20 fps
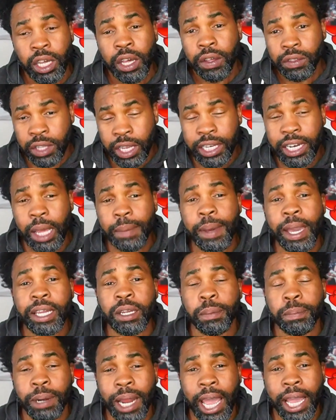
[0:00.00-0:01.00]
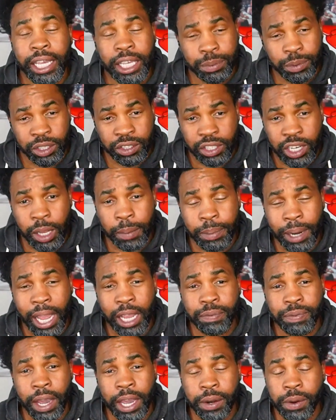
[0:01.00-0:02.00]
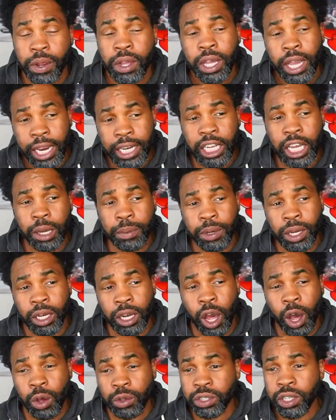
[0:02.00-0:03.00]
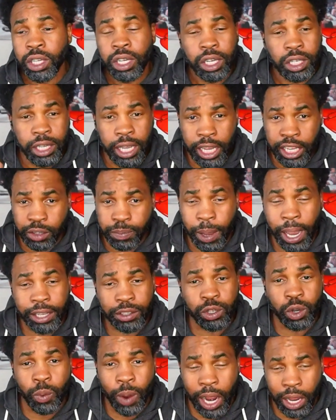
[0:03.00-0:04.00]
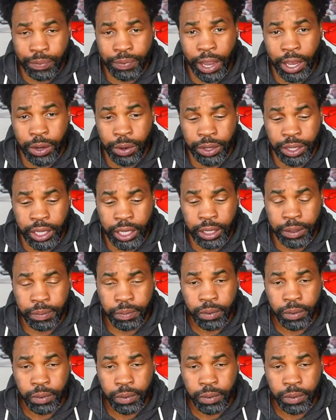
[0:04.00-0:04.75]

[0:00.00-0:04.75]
Then they made him black. He was a slick black fighter. And then when he lost, then he's back to a white fighter again.